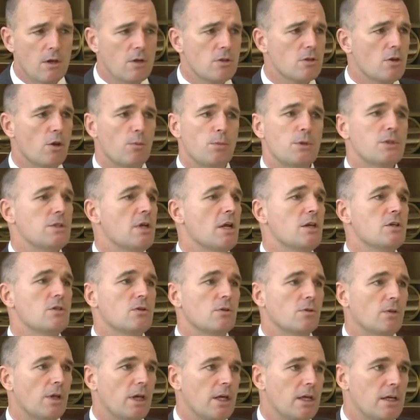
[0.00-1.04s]
So the
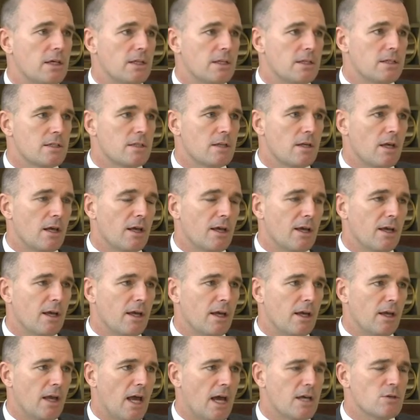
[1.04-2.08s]
potential is,
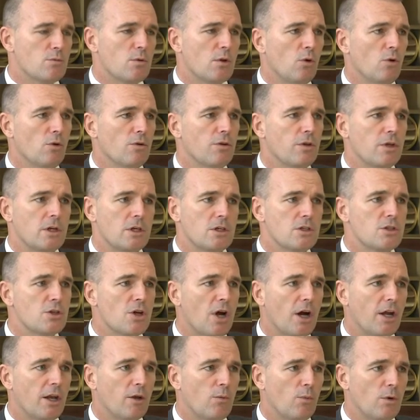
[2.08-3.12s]
as with all things
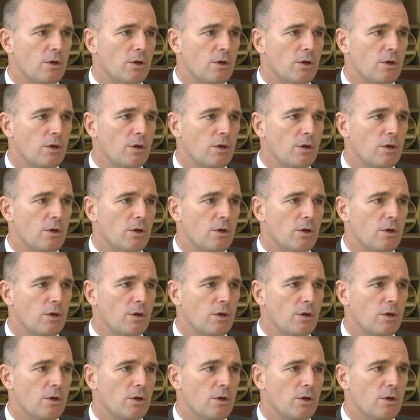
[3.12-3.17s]
China,